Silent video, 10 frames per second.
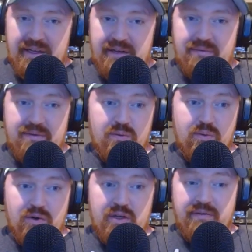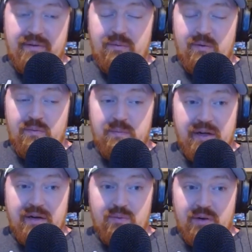them will give them a
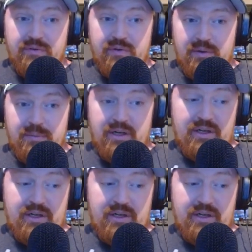big run for their money